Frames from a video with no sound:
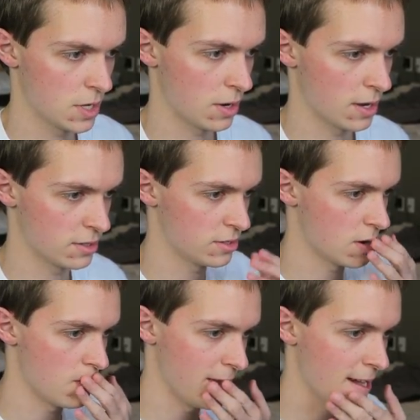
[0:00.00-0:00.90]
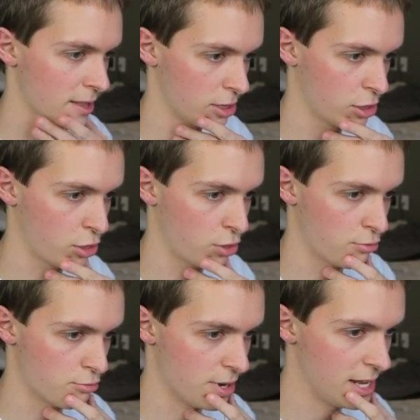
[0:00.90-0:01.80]
Okay, so we got
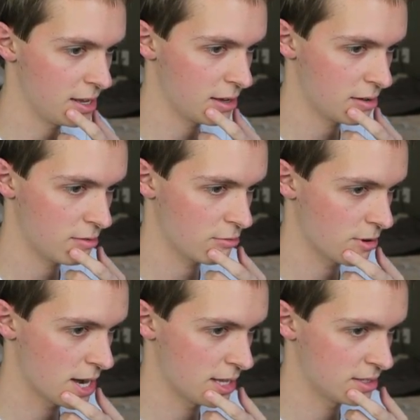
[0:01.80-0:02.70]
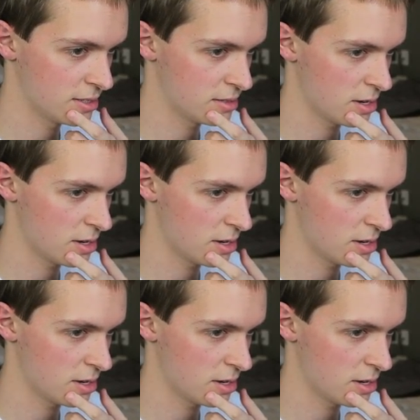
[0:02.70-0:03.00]
three reds.